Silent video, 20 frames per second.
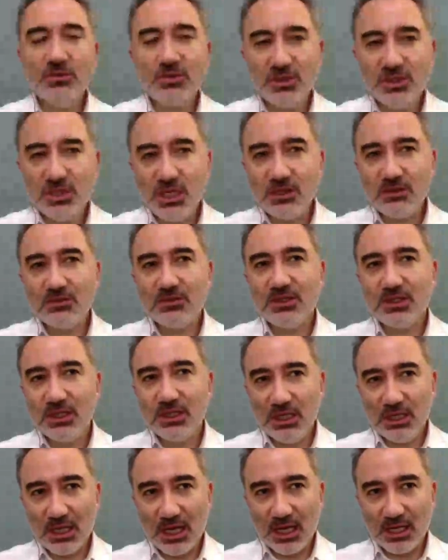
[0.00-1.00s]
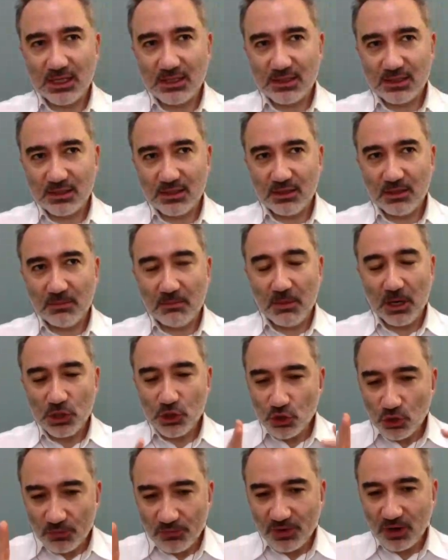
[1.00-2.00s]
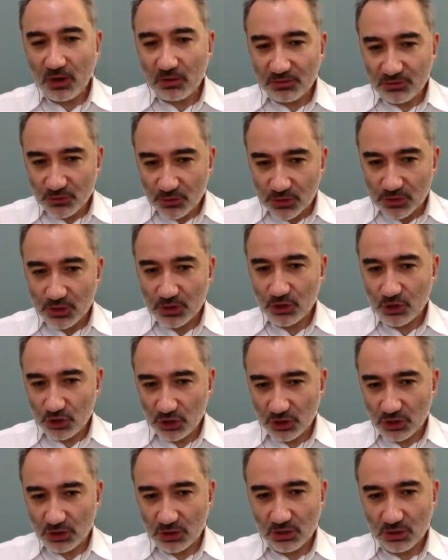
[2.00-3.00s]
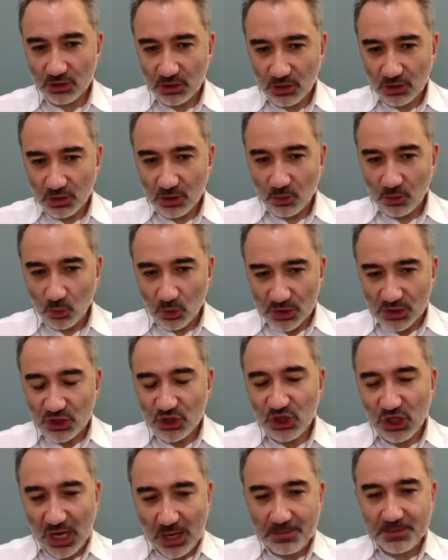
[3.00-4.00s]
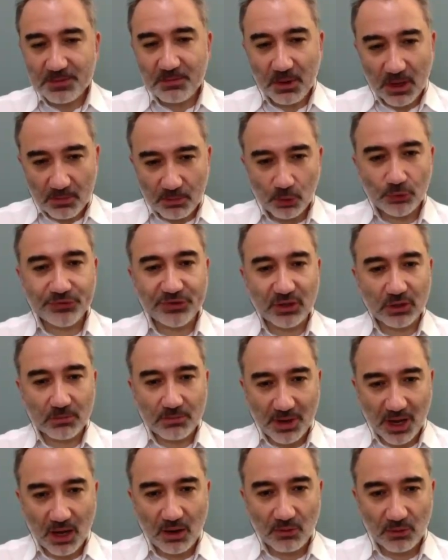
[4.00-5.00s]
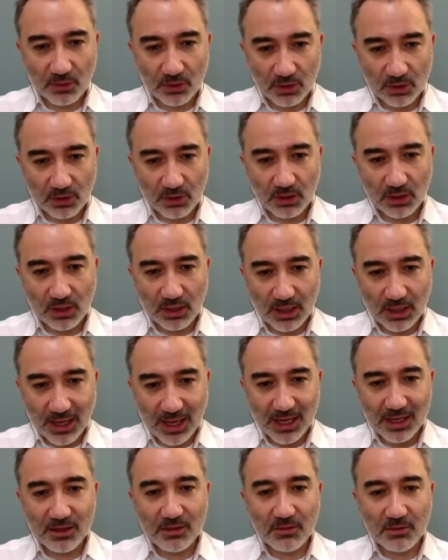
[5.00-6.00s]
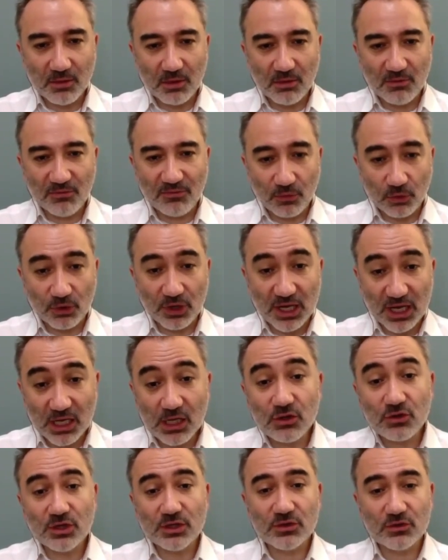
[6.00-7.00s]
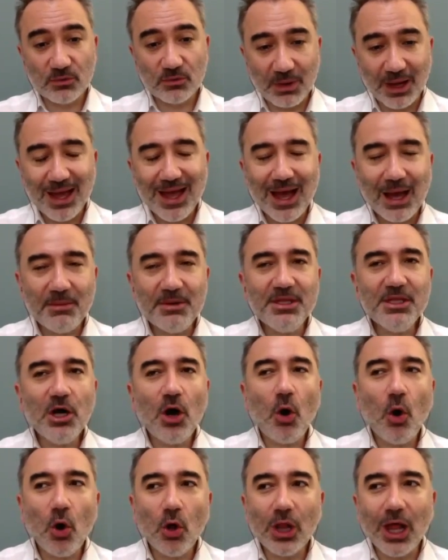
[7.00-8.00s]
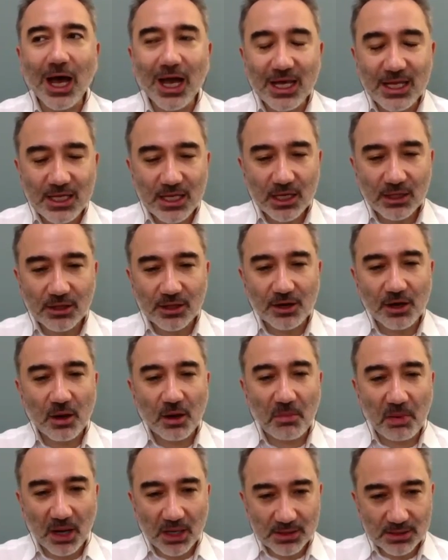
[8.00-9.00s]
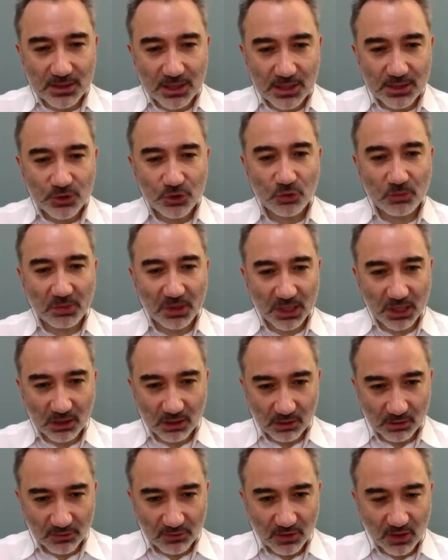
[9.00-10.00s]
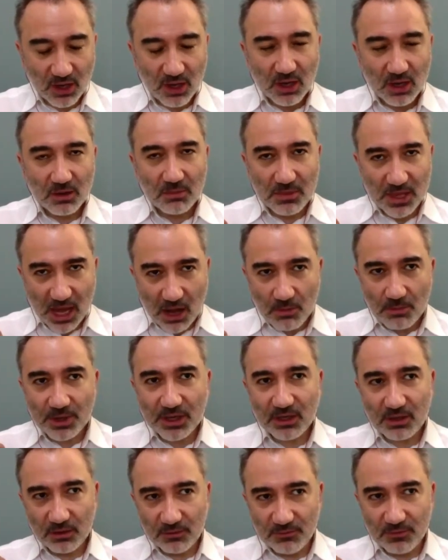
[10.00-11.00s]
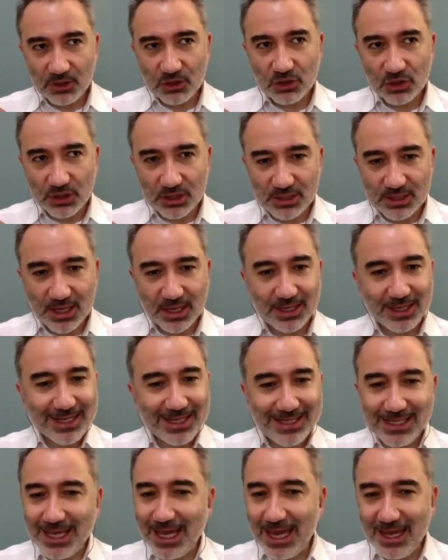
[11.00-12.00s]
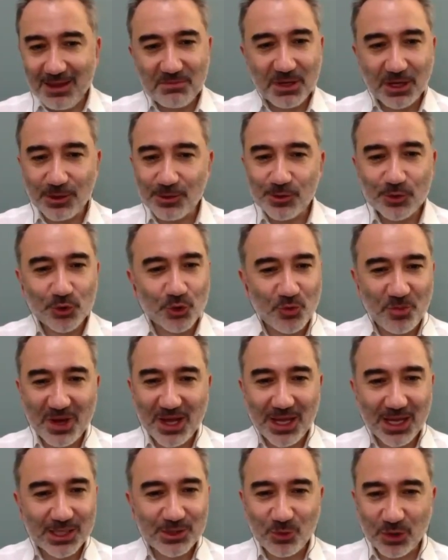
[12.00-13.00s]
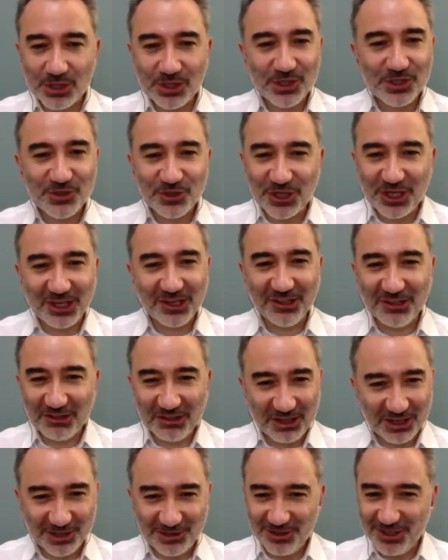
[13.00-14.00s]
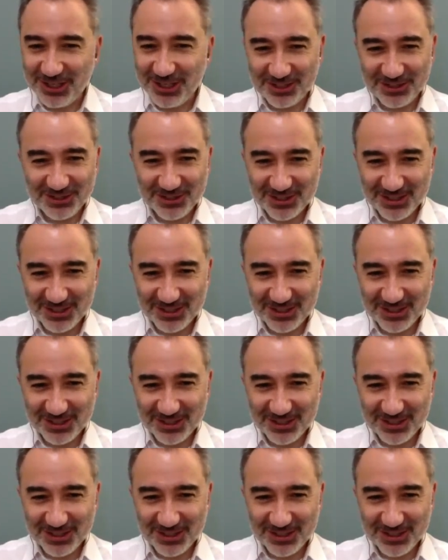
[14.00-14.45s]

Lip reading: need to see that much of our tradition was shaped by political power and for the interest of. I mean, the whole idea that apostates should be killed. Now, my conviction is that it came because Umayyads wanted to kill their critics.